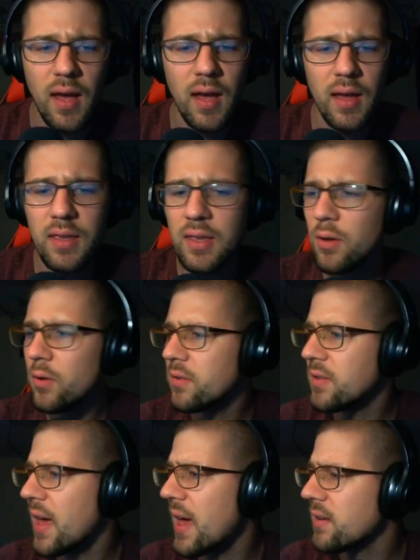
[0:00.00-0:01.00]
uh,
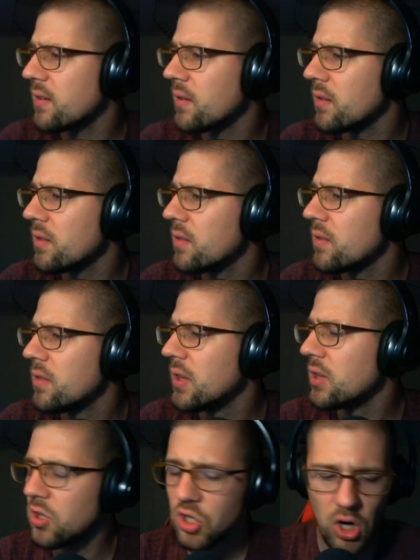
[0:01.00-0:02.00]
yields that
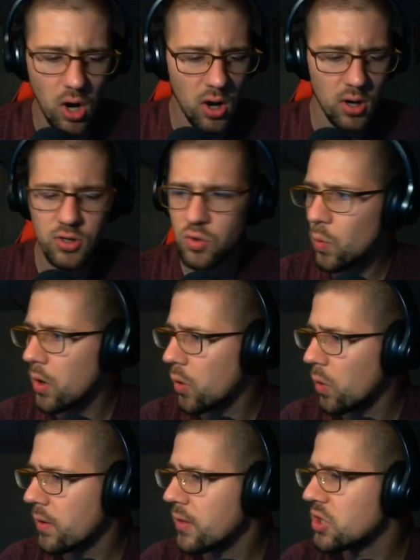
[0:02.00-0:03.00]
the charge,
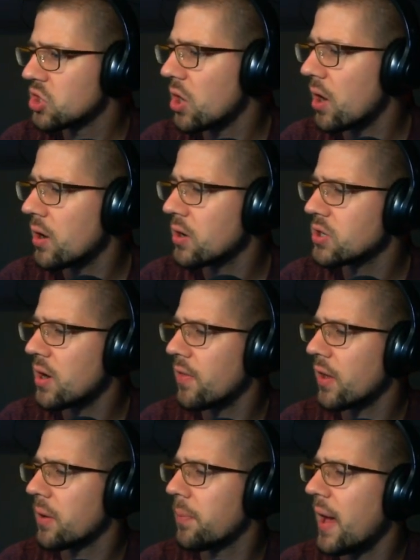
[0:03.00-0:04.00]
whoa, the charge
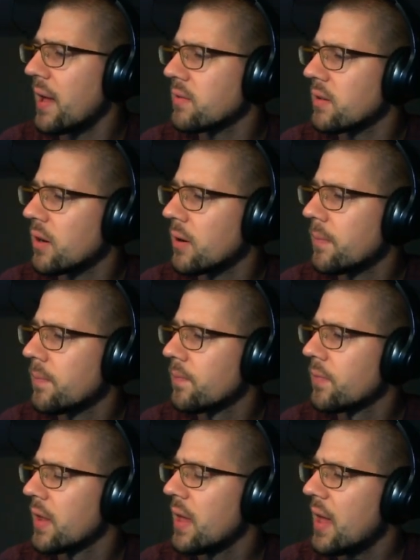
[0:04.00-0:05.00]
on the capacitor
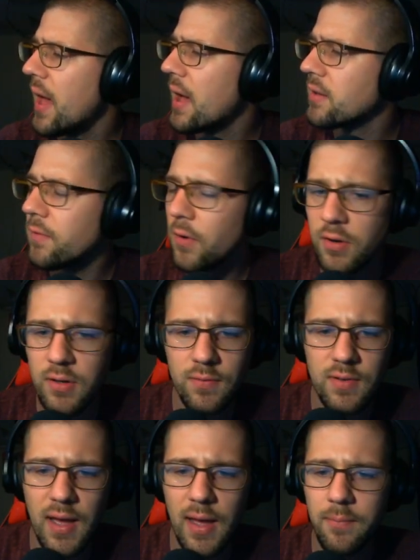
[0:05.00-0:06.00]
as a function
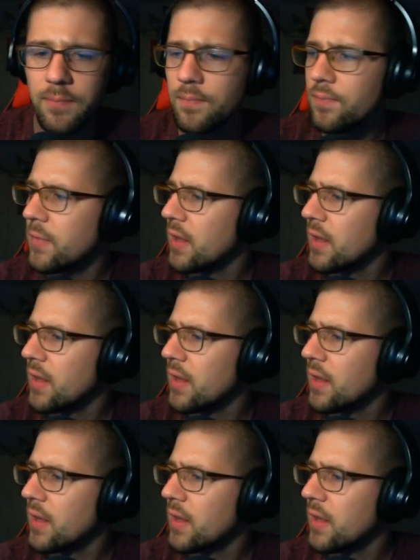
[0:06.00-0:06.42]
of time